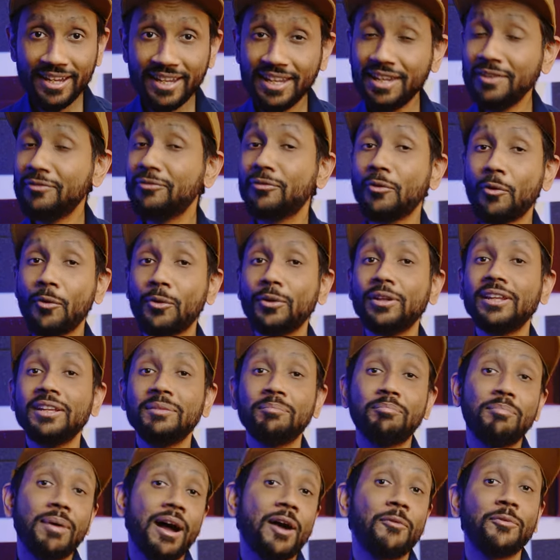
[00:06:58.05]
if only
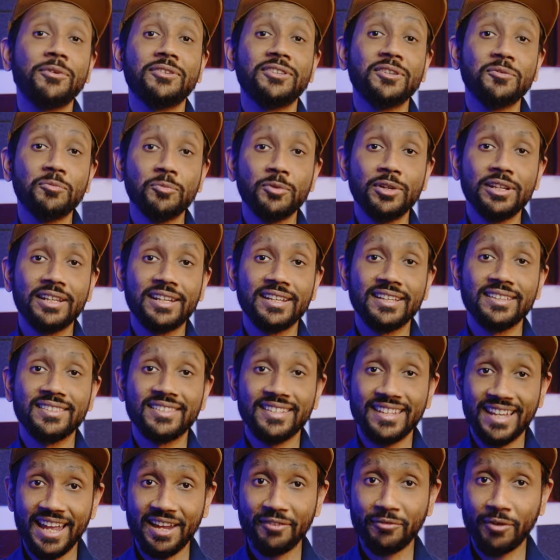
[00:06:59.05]
Bowers and Wilkins
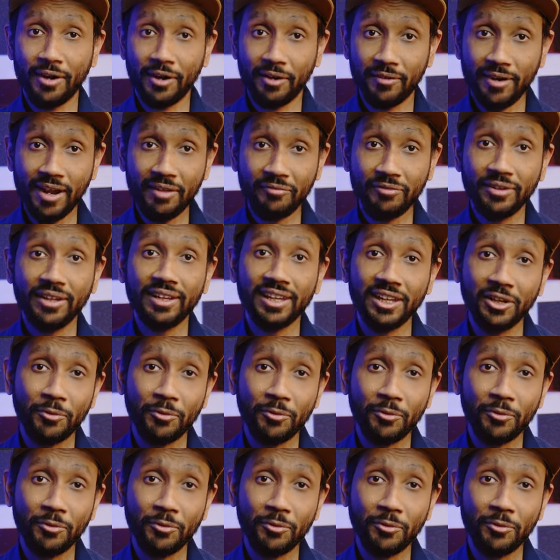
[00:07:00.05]
gave a graphic